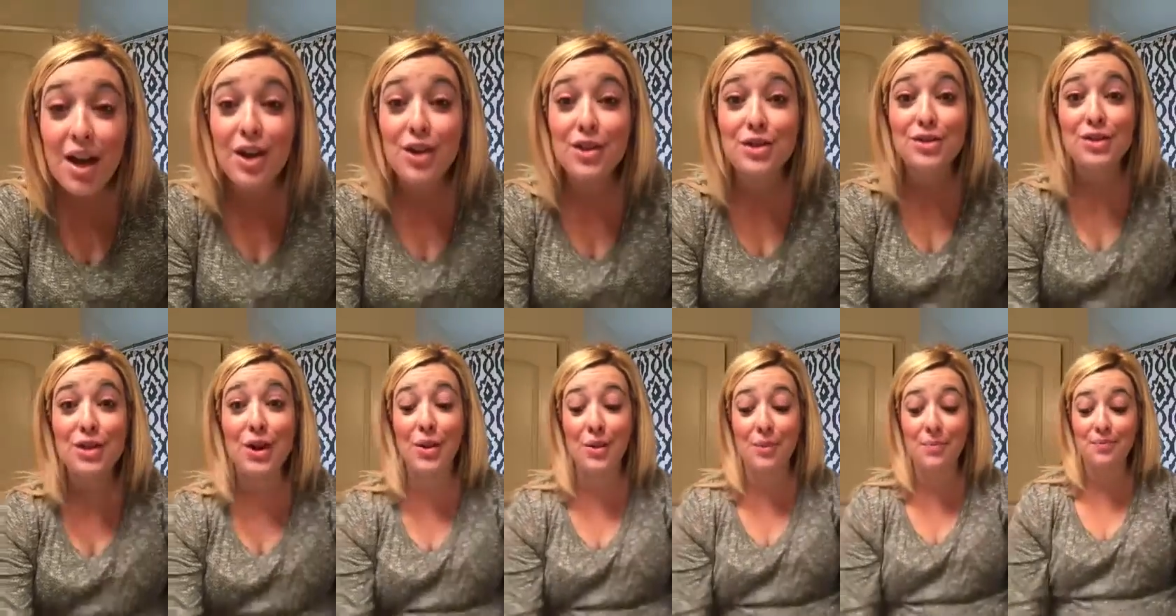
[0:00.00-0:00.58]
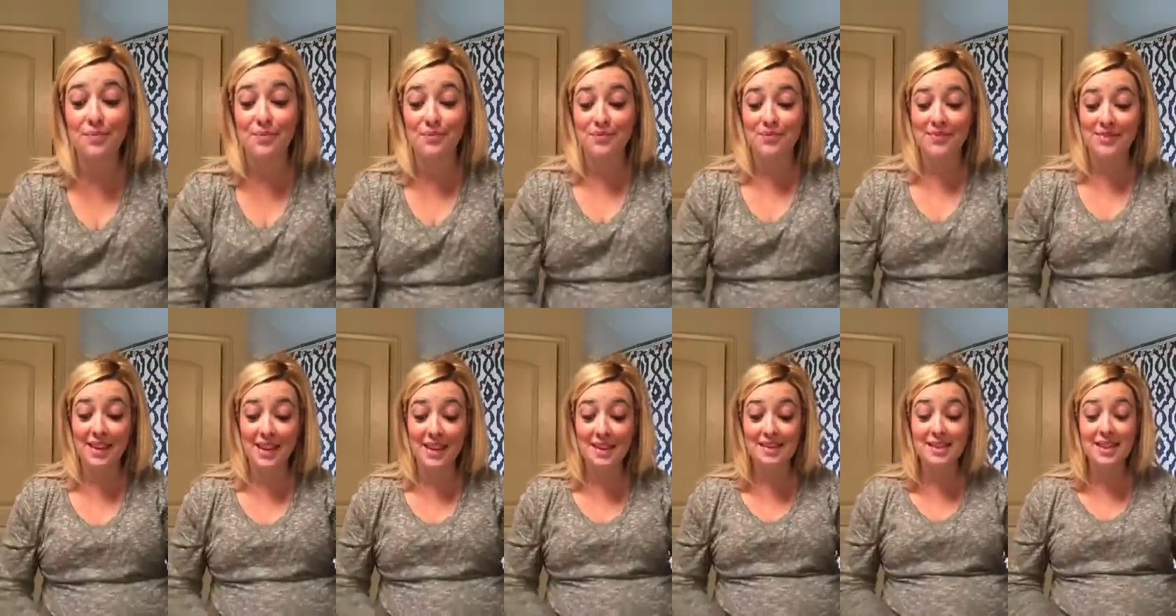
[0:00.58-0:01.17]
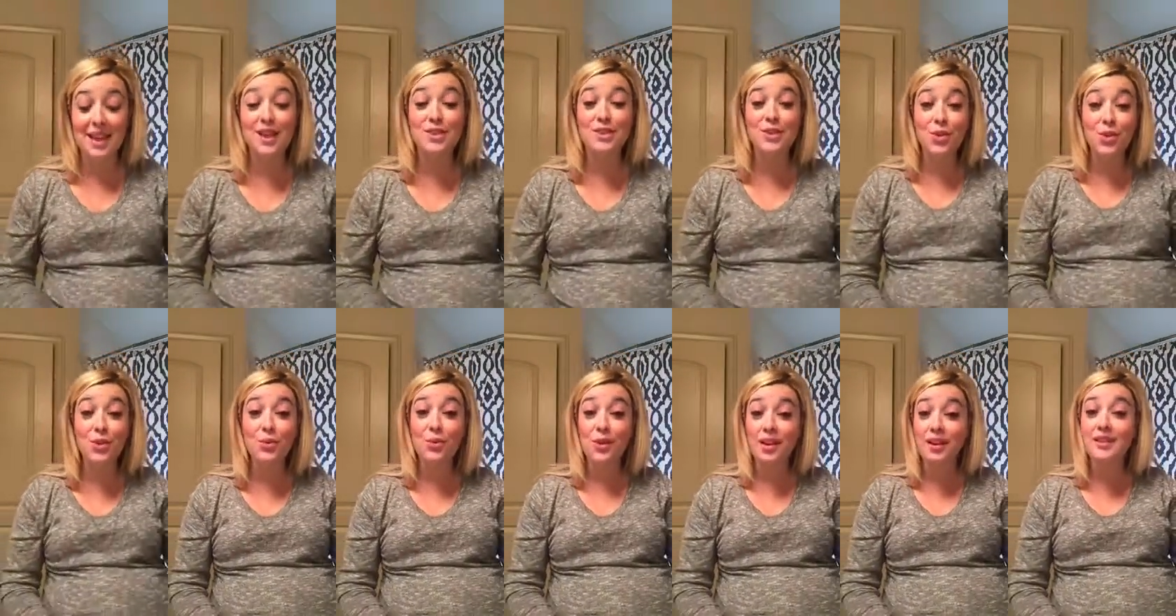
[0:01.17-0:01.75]
so these things are
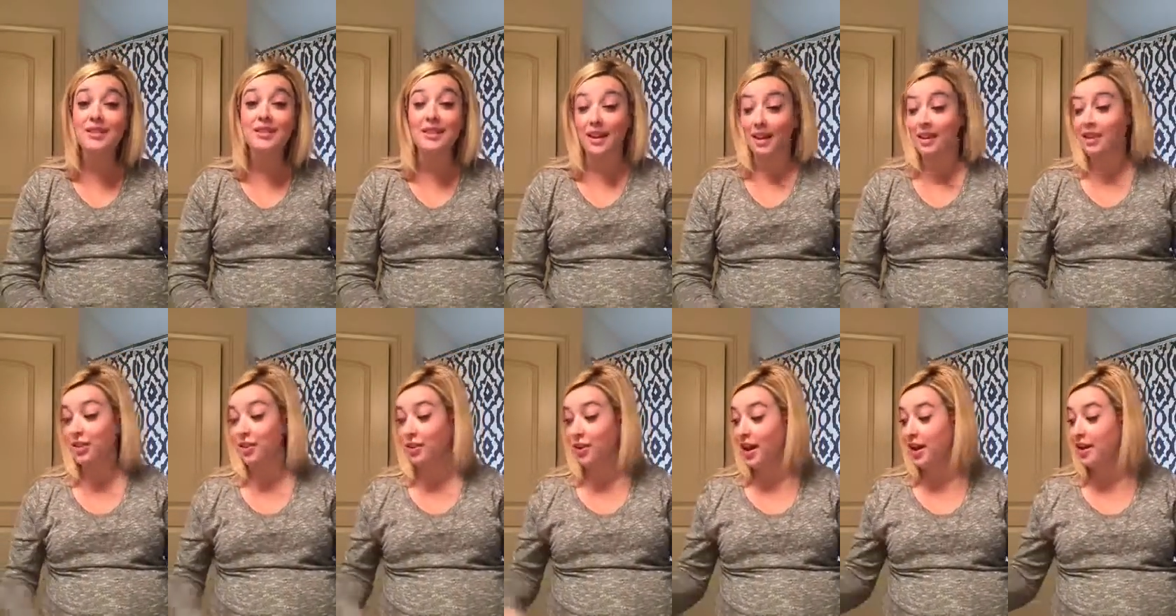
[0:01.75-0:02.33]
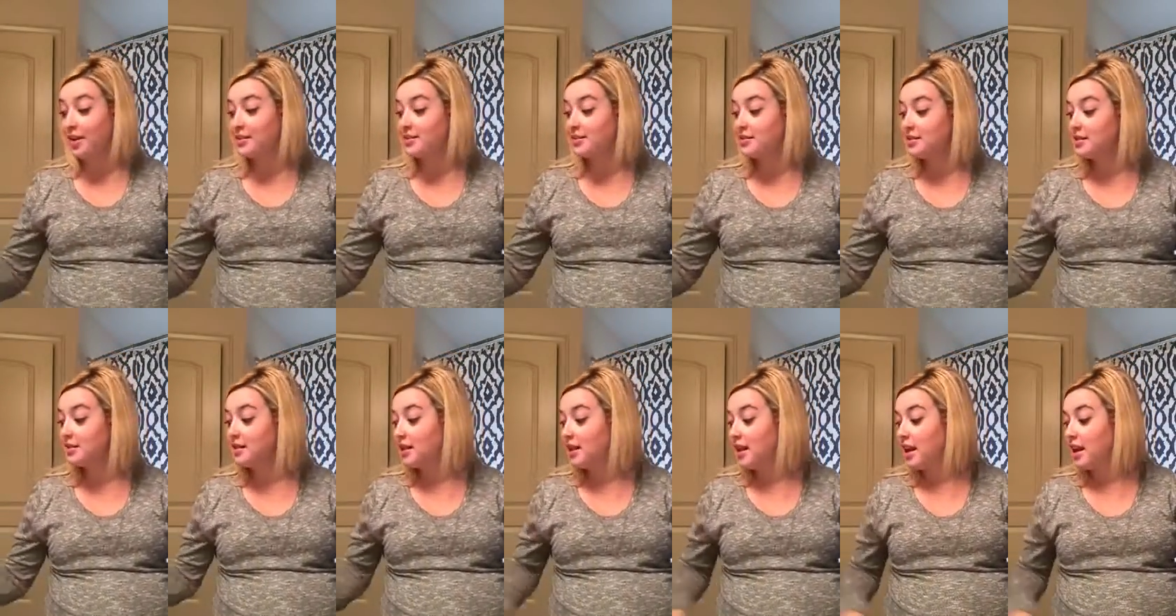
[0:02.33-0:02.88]
the real deal you guys